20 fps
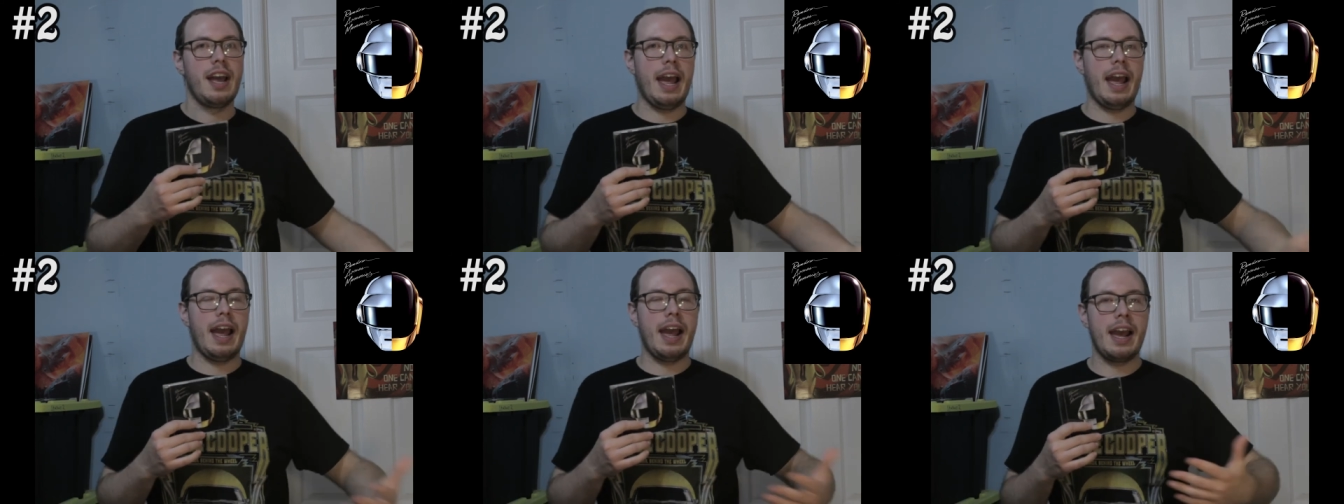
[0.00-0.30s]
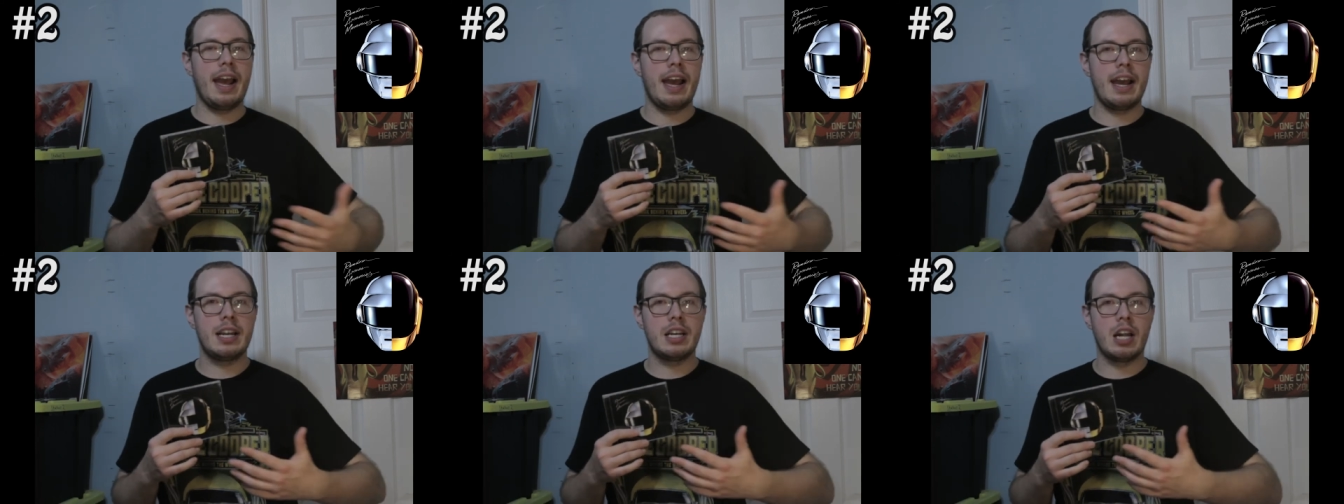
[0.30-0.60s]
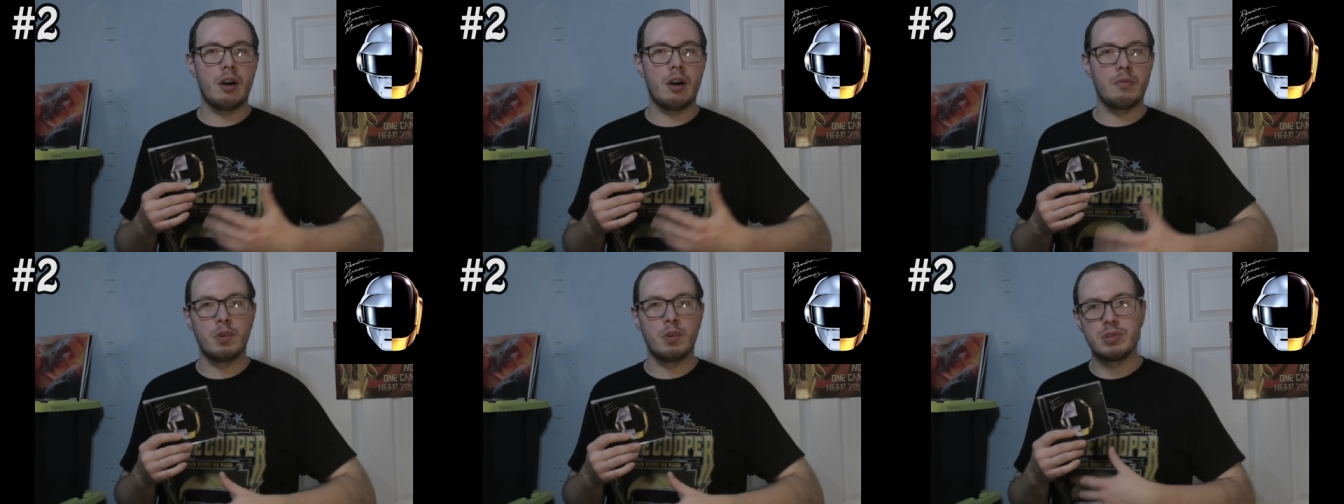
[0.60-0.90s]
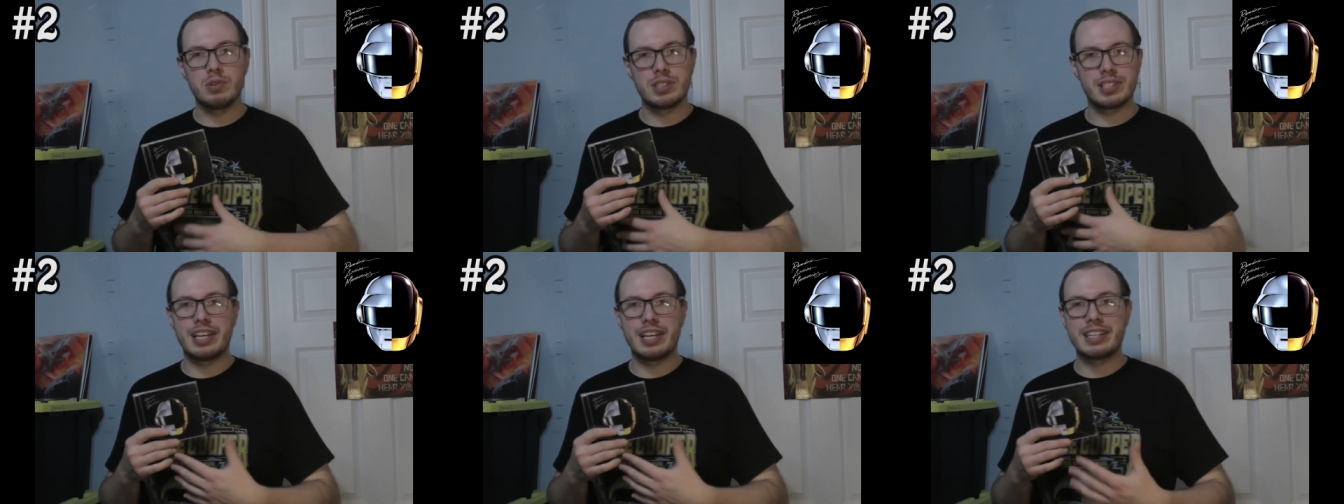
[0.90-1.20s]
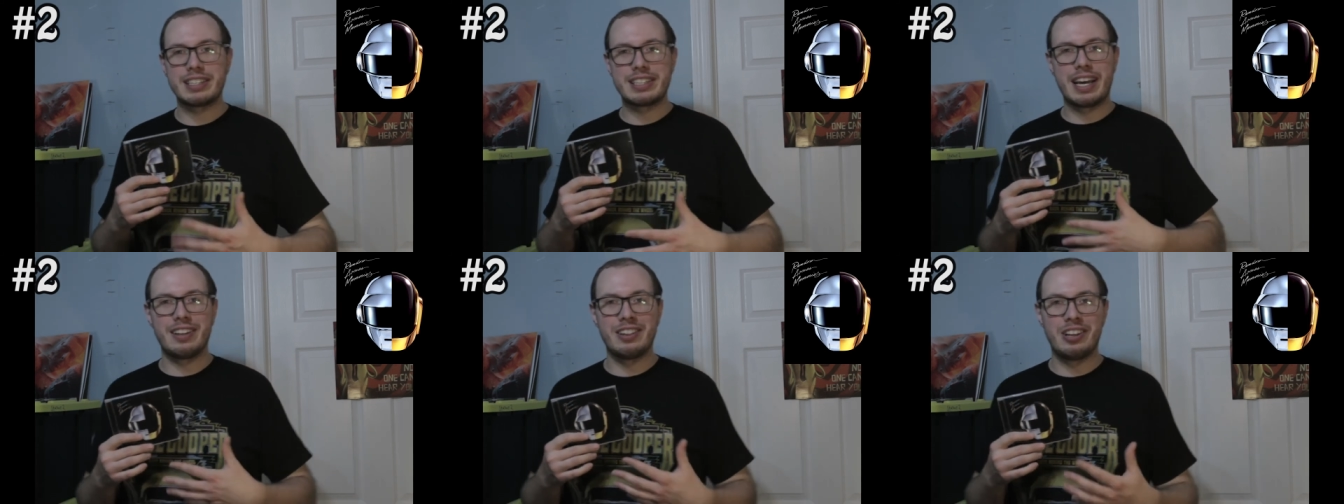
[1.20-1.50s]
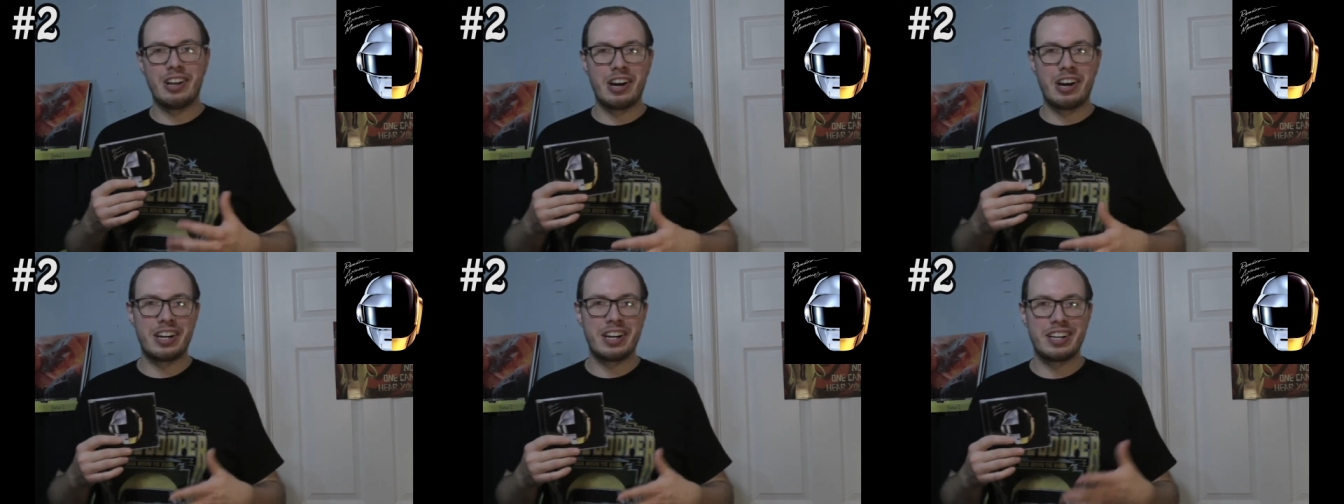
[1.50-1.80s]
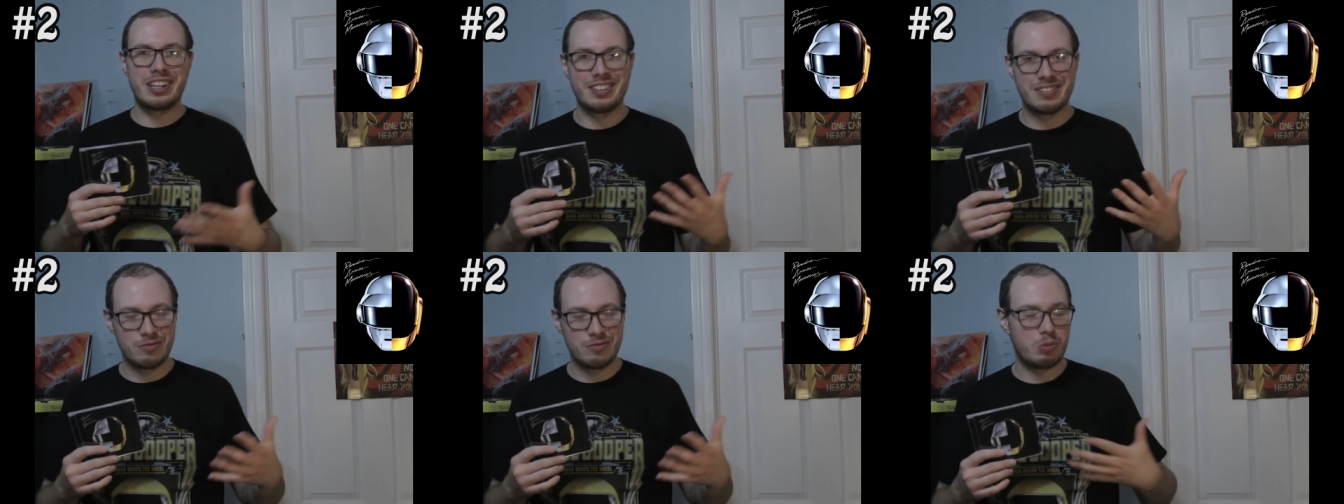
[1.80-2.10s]
And I've always liked that
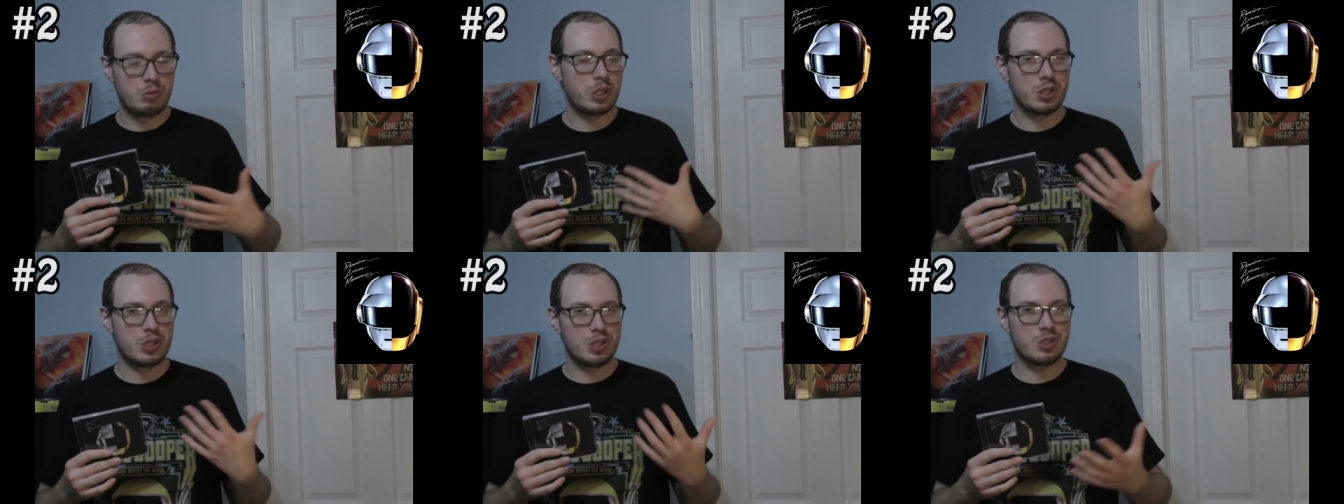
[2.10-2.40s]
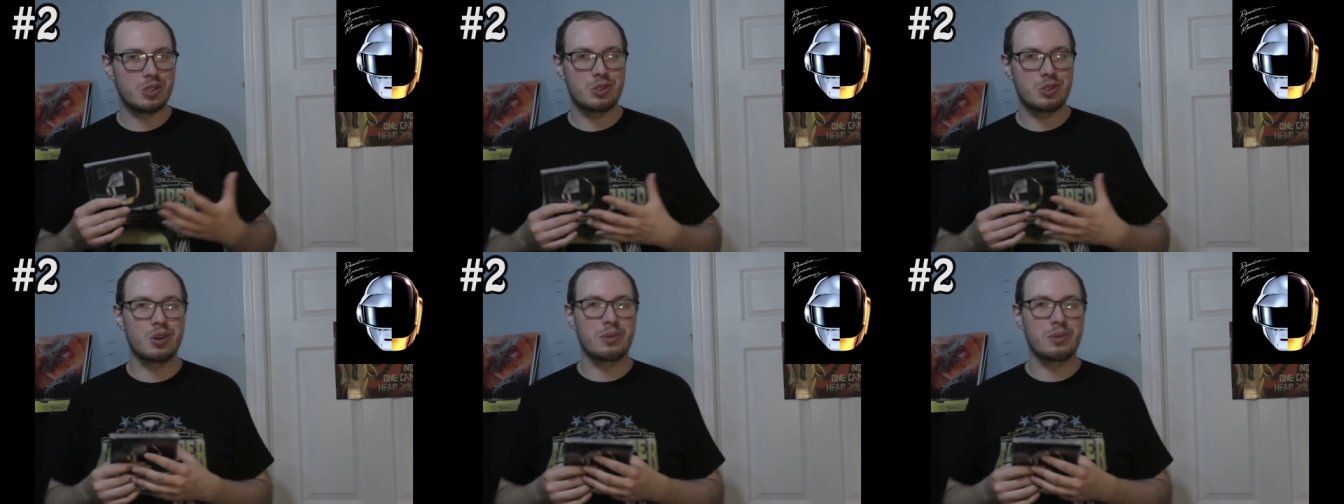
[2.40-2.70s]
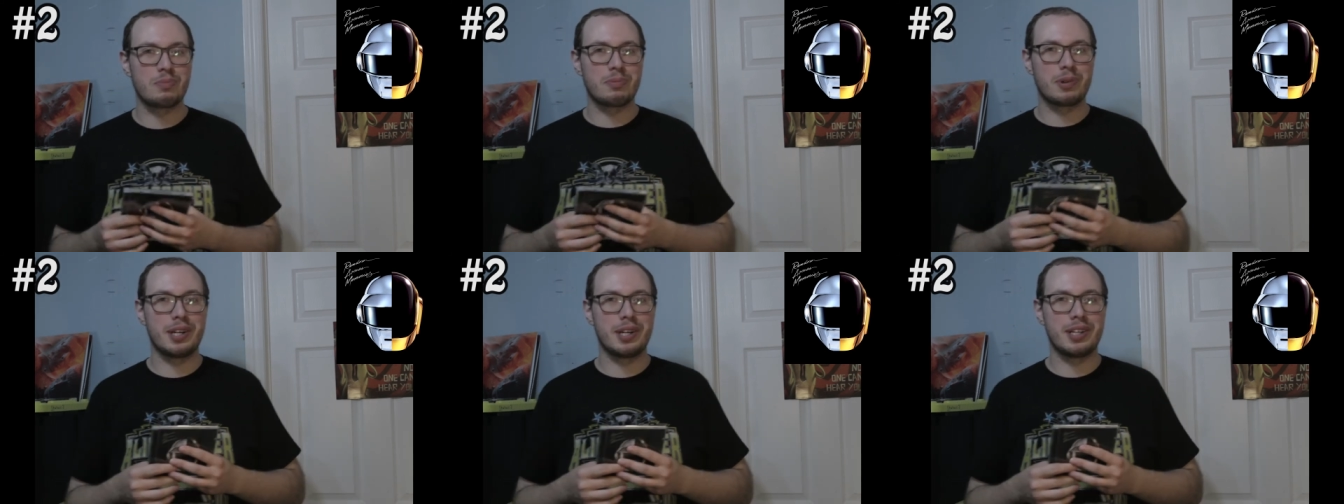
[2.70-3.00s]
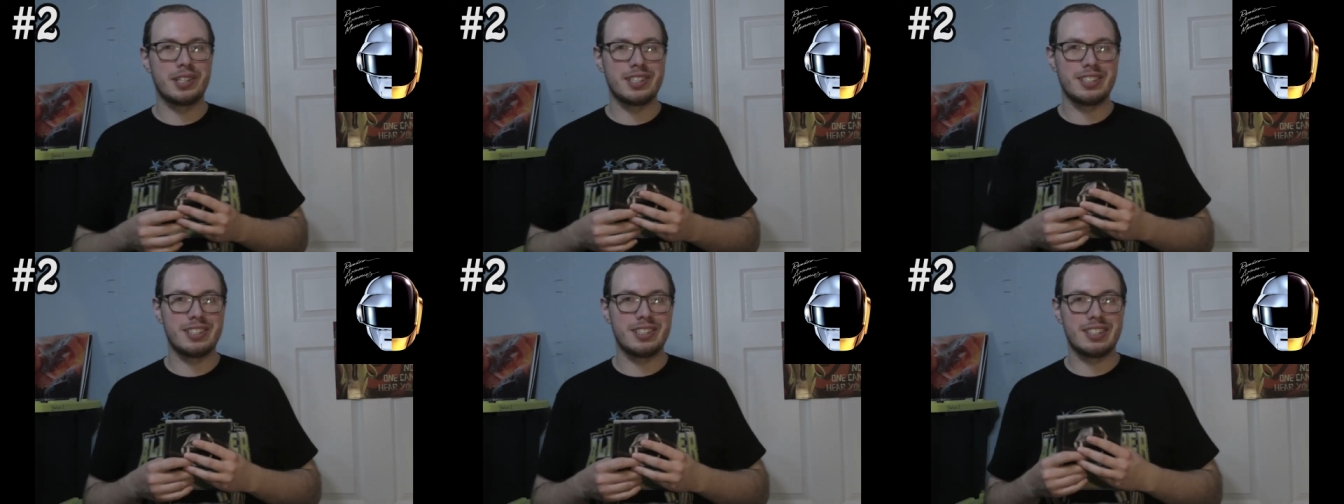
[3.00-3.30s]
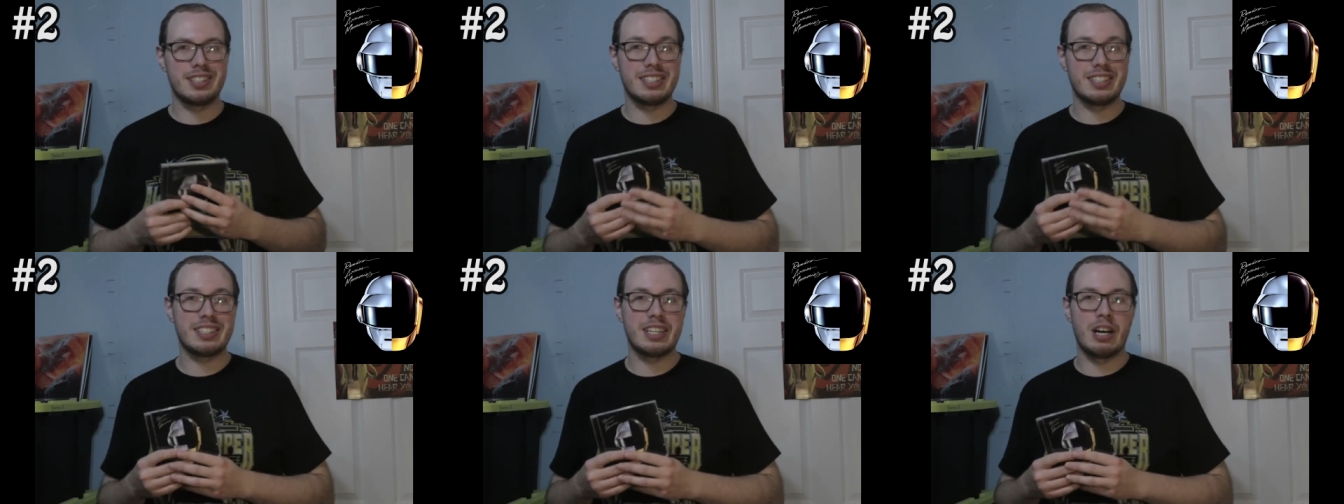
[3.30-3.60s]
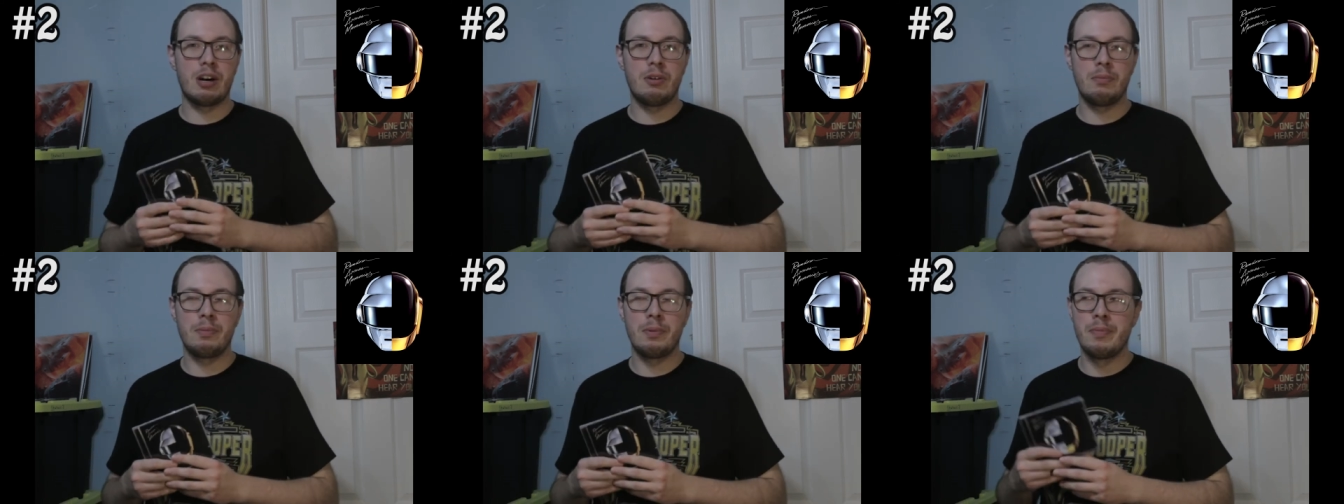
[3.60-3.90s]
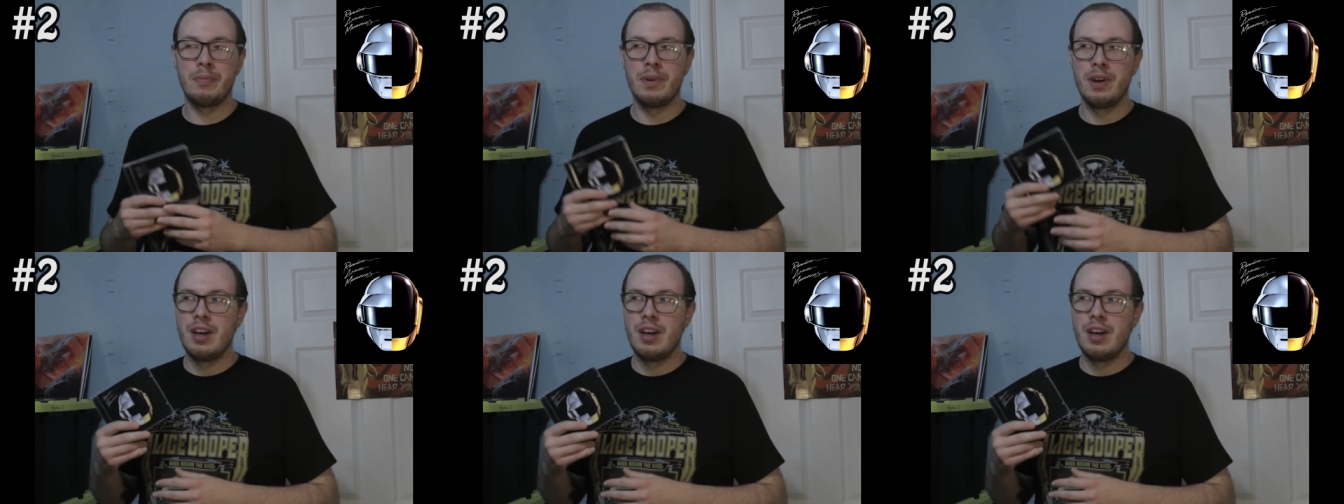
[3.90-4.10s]
line, which is incorporated into this album.